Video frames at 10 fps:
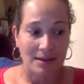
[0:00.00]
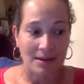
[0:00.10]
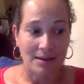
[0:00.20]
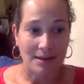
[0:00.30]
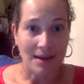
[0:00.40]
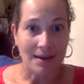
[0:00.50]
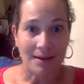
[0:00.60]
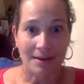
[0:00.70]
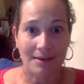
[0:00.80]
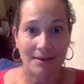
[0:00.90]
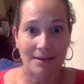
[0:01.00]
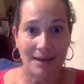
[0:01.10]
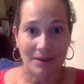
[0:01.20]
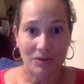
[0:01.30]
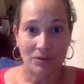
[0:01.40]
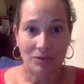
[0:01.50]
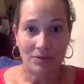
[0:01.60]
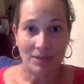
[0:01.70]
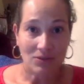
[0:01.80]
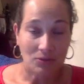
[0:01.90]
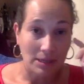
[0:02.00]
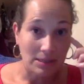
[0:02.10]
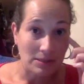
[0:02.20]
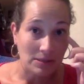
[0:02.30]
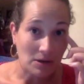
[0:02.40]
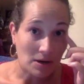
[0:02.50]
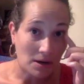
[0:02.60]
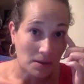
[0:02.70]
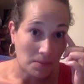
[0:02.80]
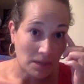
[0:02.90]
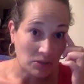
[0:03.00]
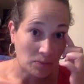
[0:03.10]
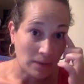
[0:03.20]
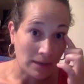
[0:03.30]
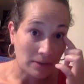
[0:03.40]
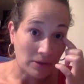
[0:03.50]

yeah, natural sunscreens are much better. They're